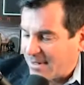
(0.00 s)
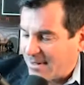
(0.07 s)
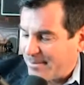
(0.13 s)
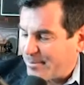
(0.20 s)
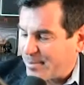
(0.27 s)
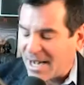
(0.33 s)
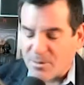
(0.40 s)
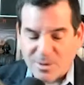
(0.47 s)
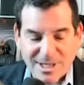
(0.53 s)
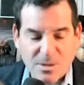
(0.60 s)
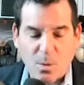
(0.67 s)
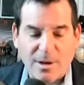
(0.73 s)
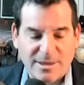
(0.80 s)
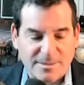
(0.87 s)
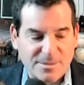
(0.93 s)
but I really
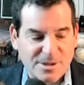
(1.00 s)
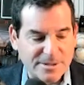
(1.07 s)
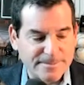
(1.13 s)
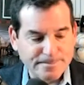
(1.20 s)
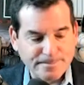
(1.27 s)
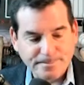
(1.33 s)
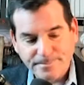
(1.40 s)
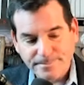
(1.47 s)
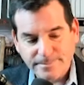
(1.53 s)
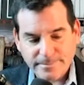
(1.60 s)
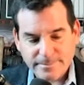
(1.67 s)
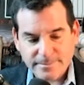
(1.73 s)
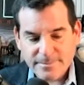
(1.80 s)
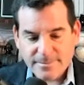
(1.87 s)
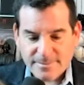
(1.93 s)
want them to.
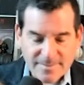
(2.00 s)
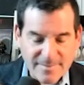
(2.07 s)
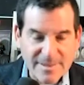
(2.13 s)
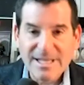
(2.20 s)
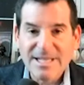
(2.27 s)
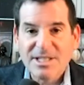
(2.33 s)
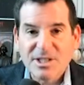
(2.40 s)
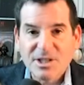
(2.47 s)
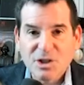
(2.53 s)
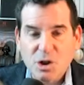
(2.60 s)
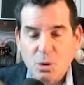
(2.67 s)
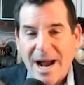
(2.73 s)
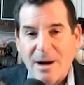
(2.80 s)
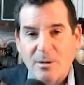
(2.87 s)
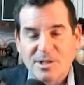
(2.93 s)

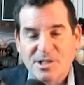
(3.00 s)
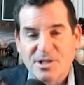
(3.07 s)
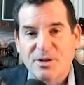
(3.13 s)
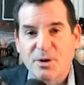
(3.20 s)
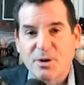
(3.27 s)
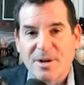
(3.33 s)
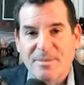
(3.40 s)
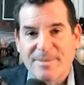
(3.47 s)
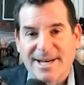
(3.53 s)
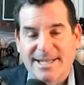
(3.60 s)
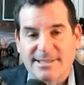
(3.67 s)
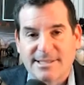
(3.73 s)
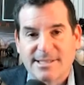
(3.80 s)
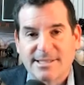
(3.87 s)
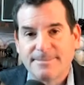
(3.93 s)
2 hours and 30
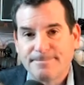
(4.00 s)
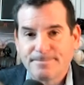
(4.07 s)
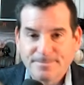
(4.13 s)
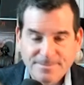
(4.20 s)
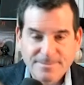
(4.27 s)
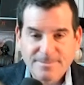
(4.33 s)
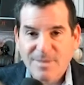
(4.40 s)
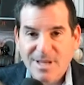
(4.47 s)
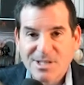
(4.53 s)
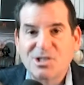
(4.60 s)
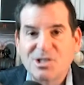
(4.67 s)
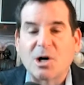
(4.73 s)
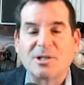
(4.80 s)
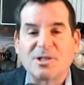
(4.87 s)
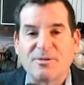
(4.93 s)
minutes,
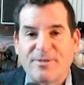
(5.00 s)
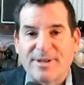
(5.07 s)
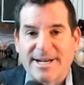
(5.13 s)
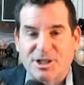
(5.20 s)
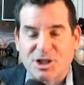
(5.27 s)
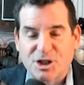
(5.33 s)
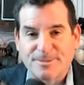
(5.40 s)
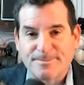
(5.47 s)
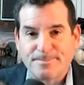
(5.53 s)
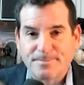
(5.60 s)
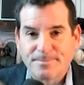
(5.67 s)
start to finish.